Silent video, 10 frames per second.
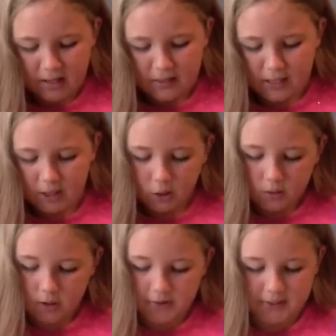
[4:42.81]
the yellow
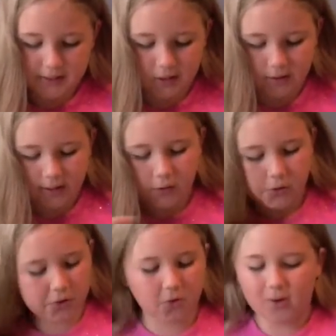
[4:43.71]
kernels glittered like
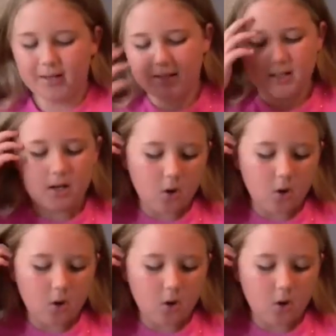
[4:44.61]
gold coins.